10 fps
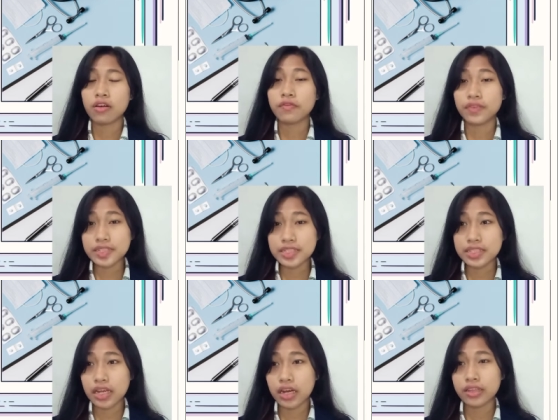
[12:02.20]

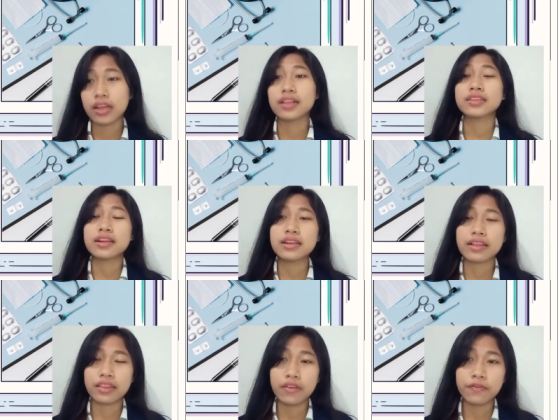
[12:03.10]
offers an
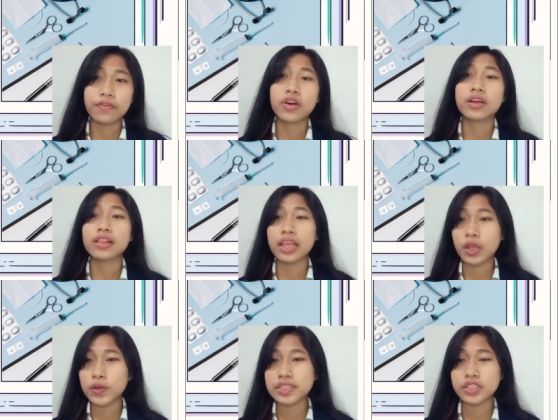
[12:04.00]
alternative for
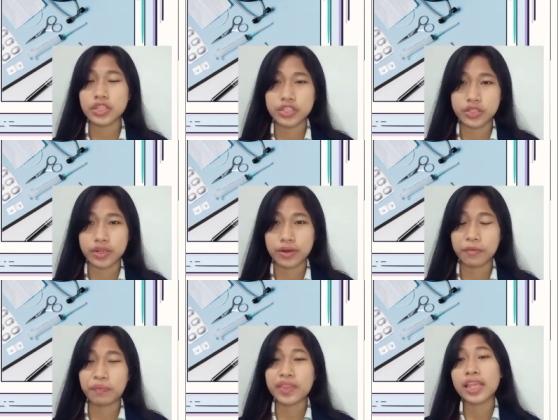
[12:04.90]
language
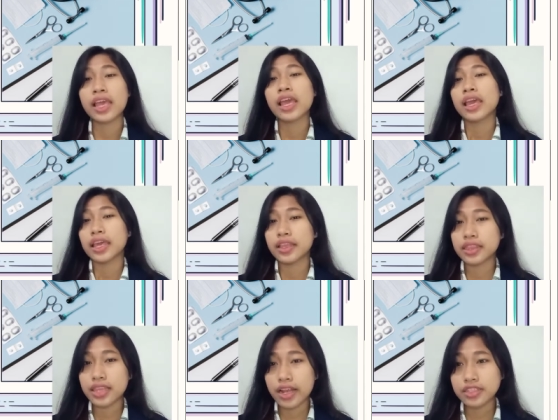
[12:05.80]
teacher.
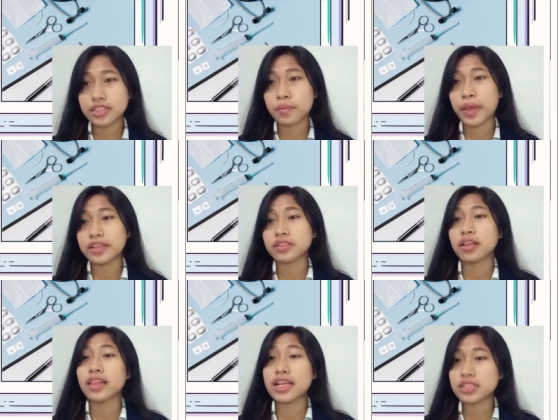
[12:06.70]
In
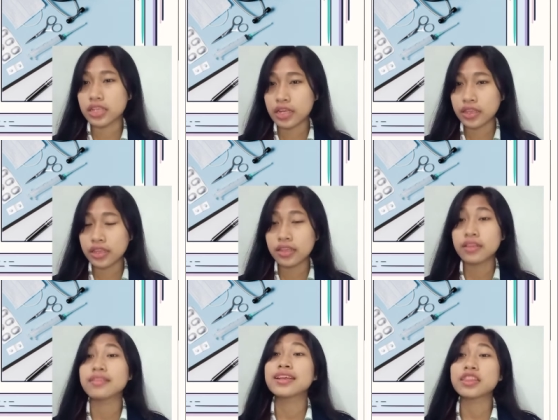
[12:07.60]
task-based lesson,
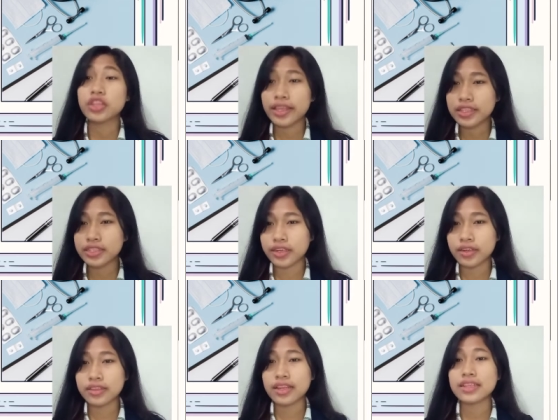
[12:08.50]
the
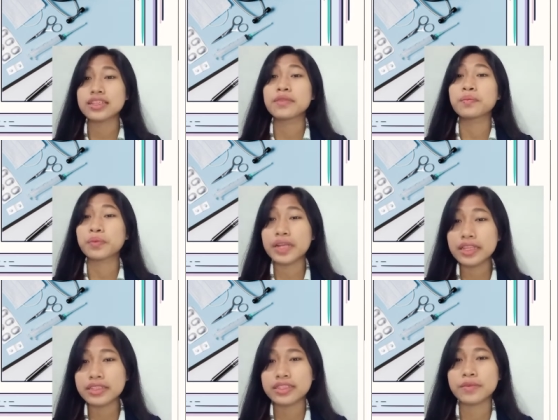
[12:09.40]
teacher doesn't
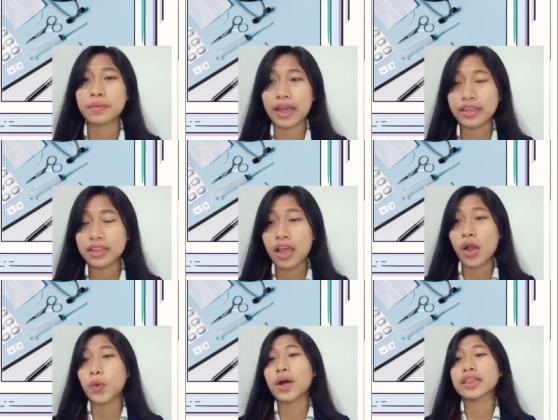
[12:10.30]
predetermine
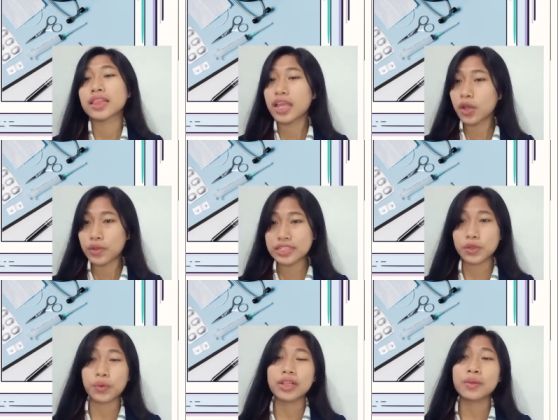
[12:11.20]
what
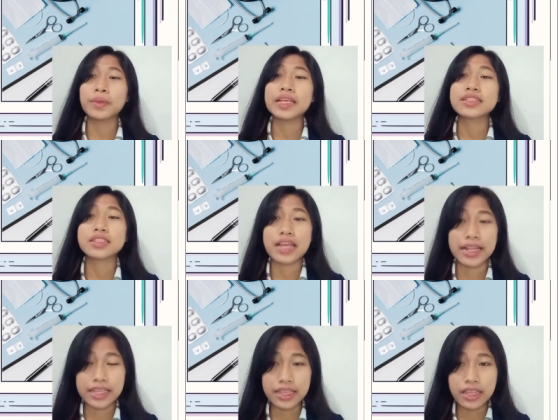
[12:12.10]
language will be
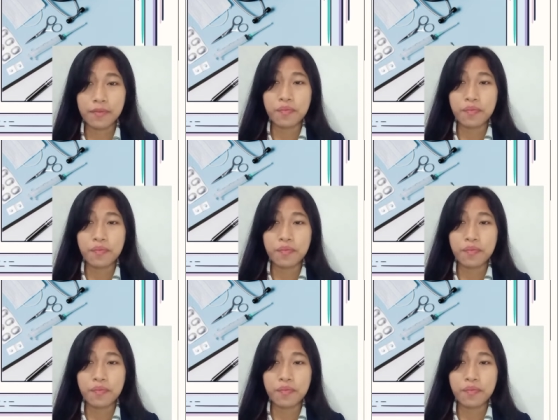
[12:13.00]
studied,